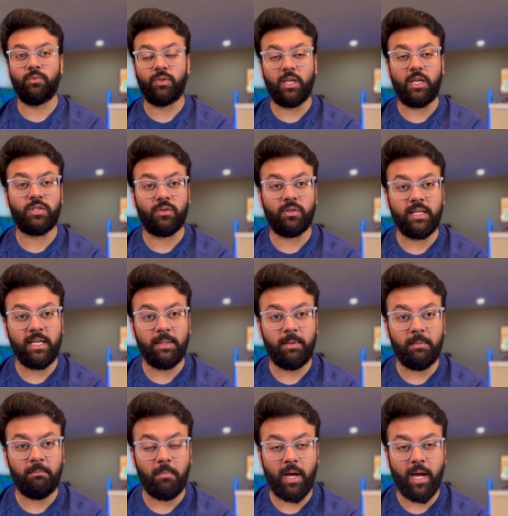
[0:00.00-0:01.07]
they should keep in
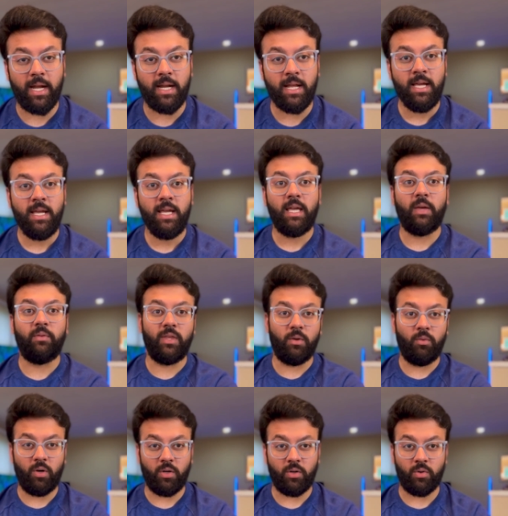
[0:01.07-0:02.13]
mind if they
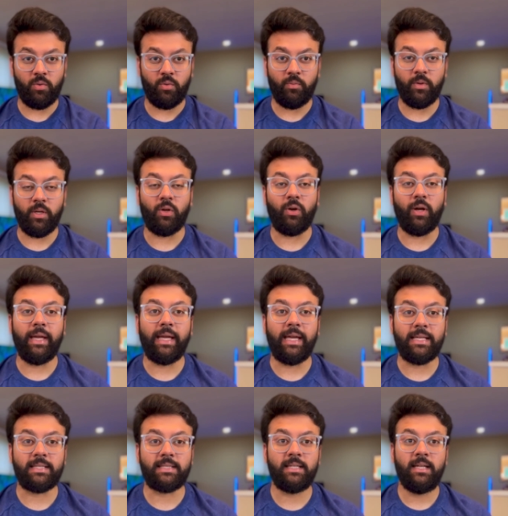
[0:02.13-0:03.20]
want to, you know,
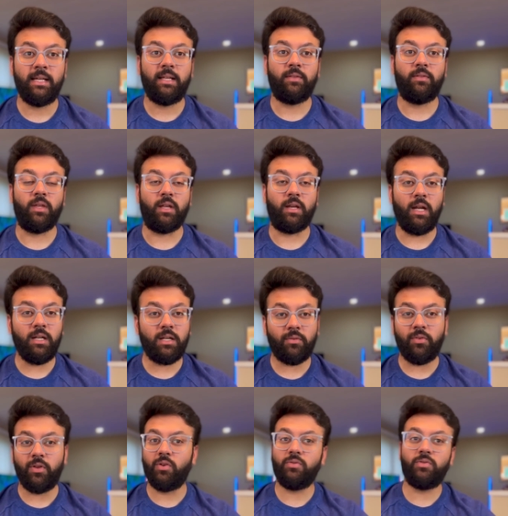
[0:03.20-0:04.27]
ace their
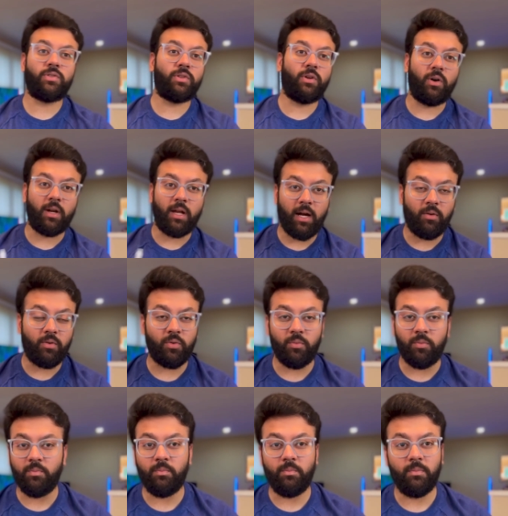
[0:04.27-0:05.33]
interviews, or how to,
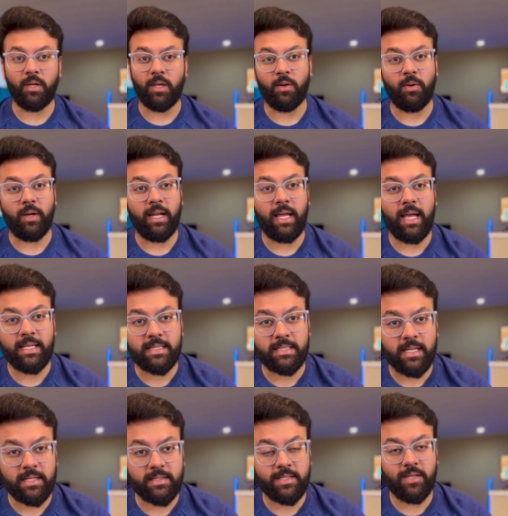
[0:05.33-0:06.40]
you know, enhance
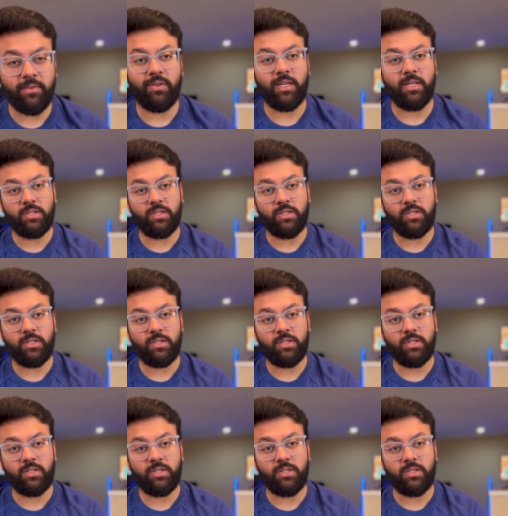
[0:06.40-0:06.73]
their CV.